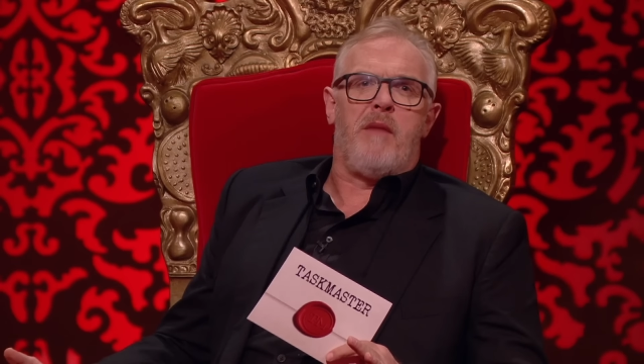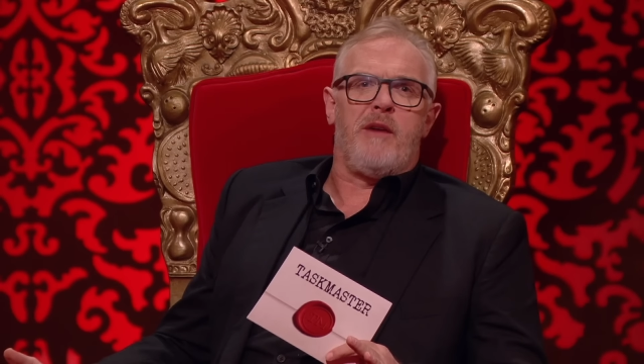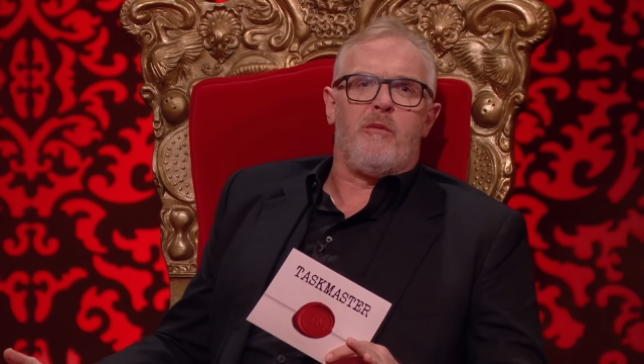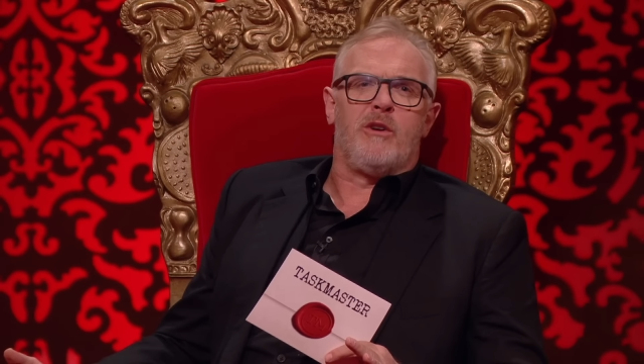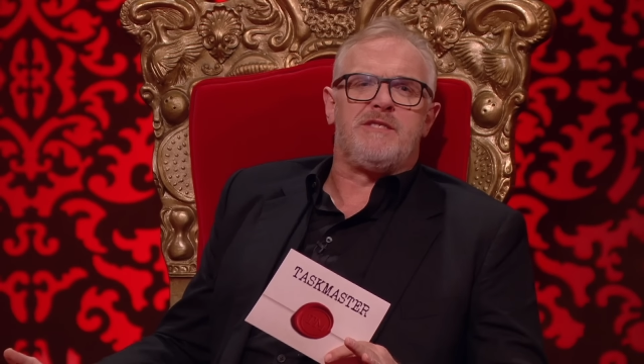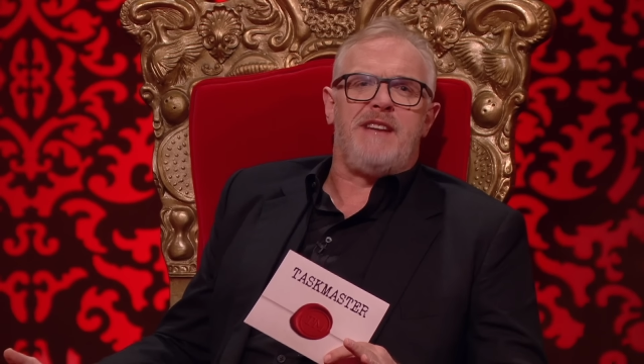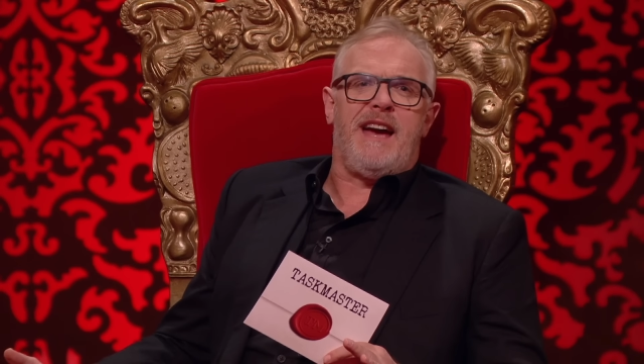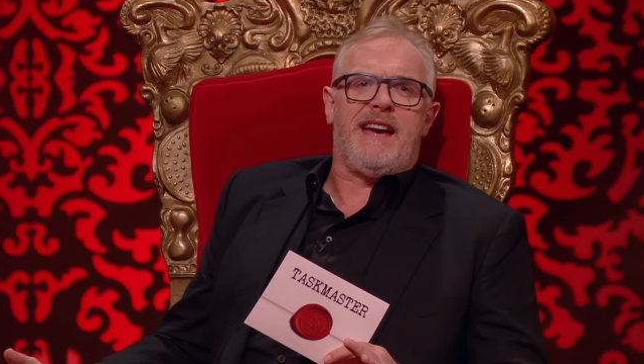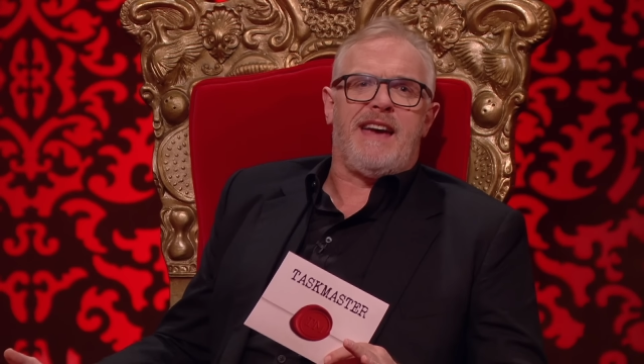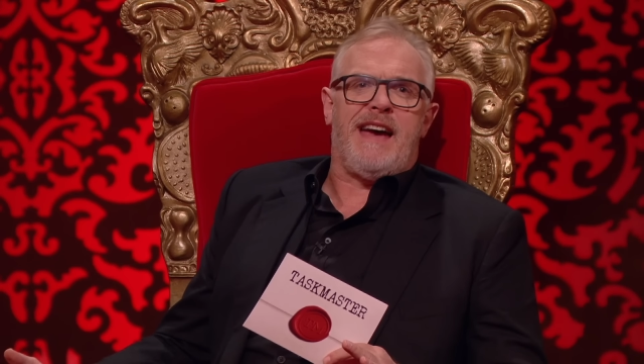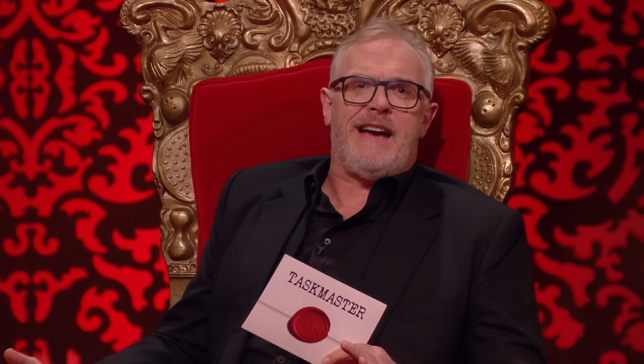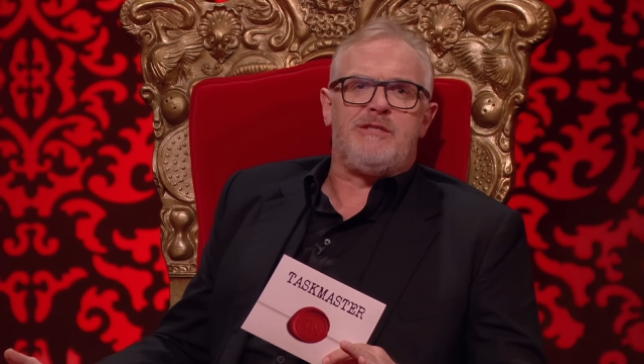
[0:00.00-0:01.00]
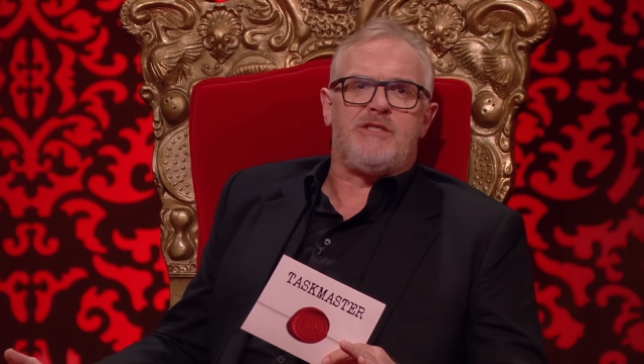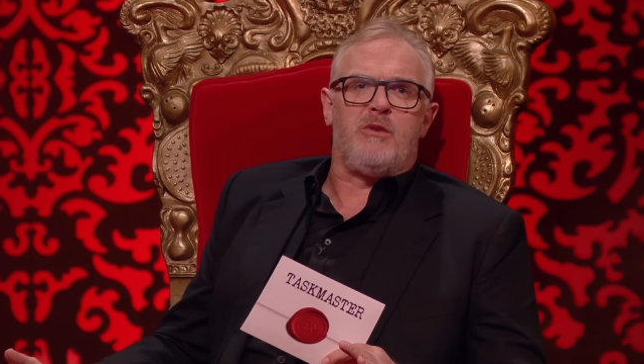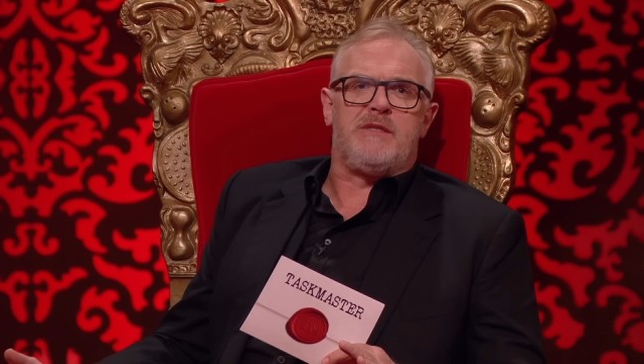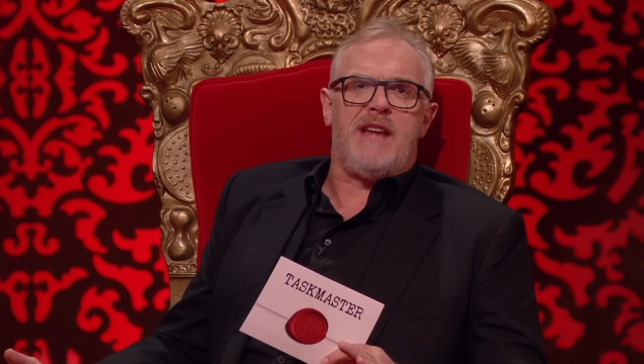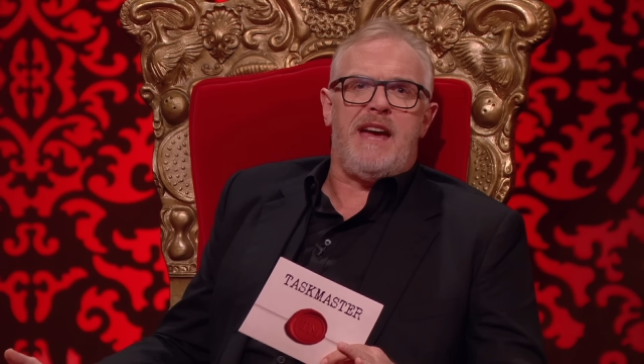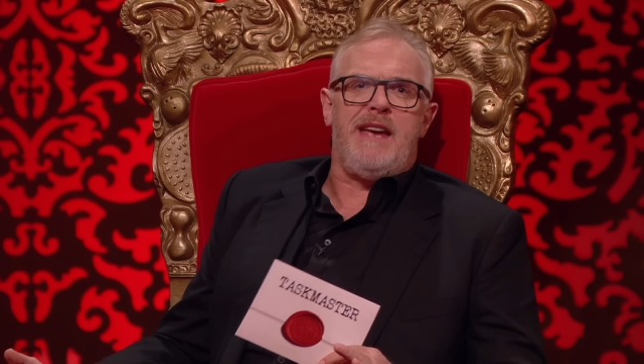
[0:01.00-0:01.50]
Mike Wozniak a
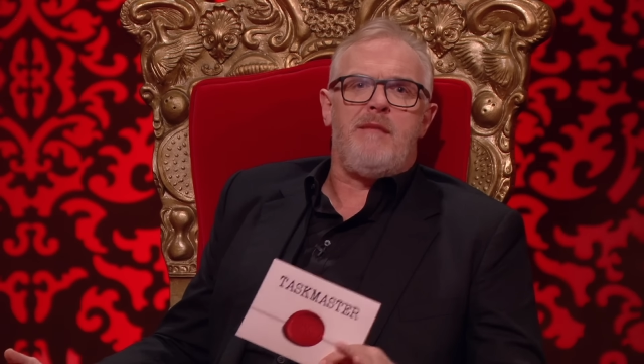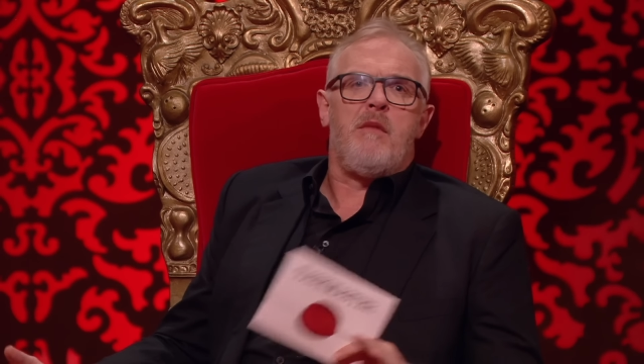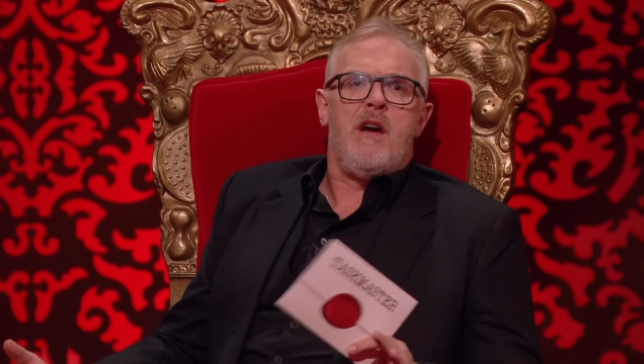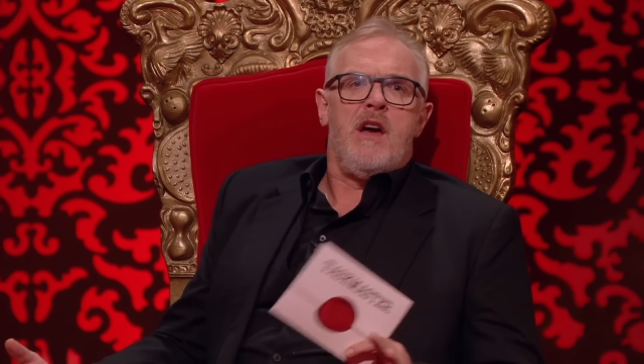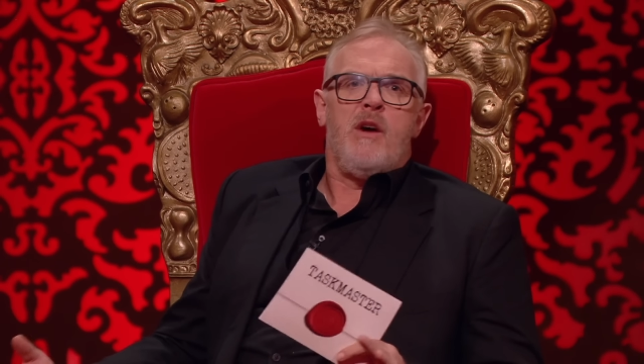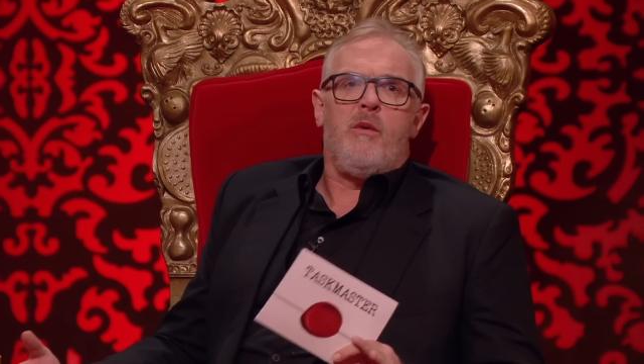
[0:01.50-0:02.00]
household name?